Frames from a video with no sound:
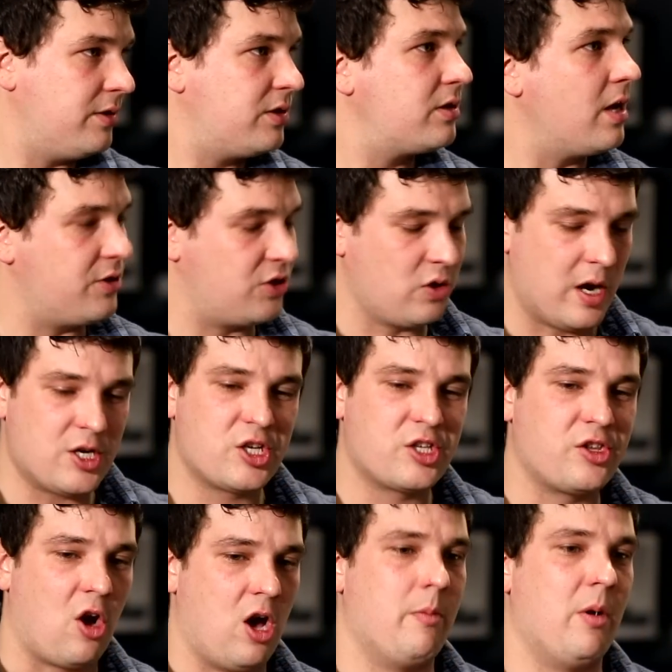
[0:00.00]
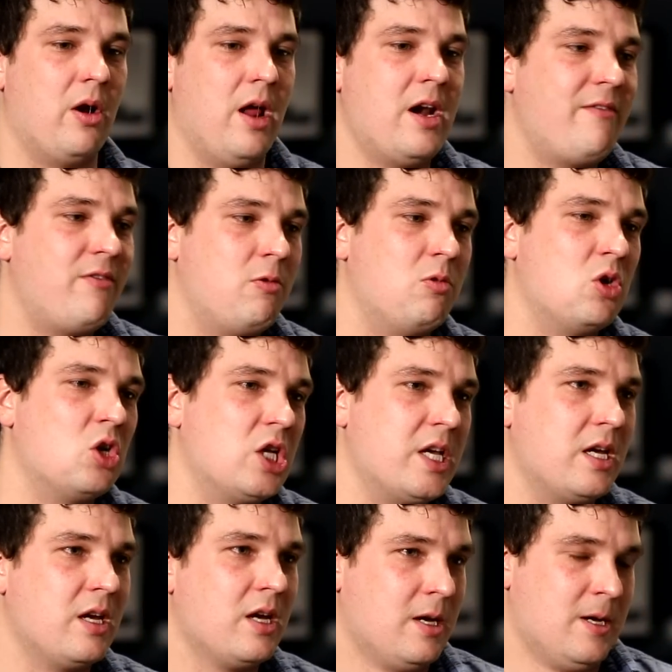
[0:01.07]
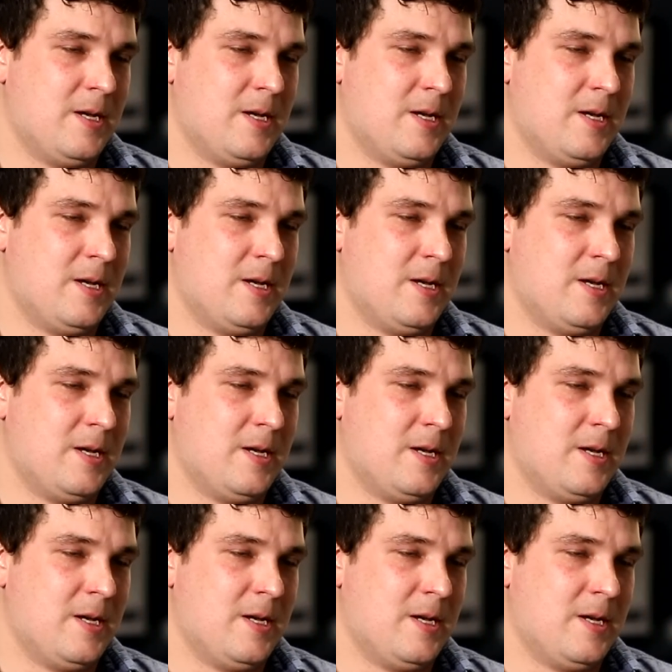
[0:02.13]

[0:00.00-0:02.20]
So I just thought about it. I never really